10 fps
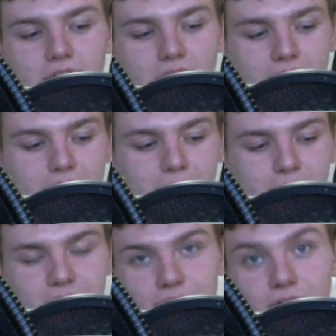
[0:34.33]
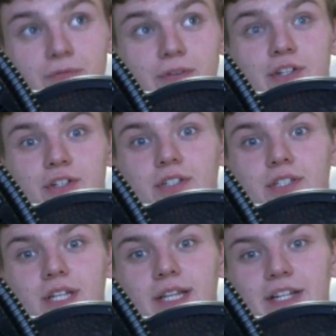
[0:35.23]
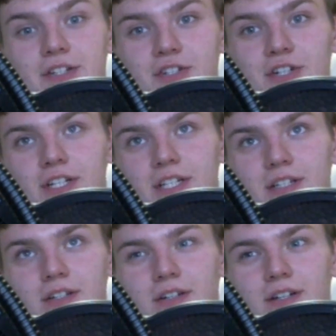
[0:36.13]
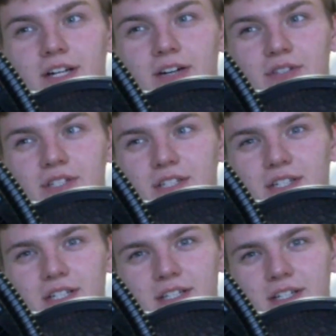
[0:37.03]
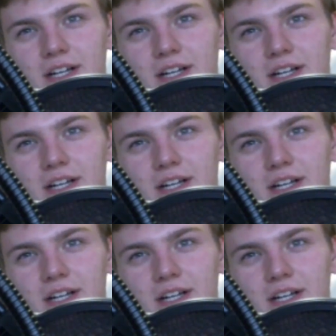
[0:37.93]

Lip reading: Confirmed features. They just announced,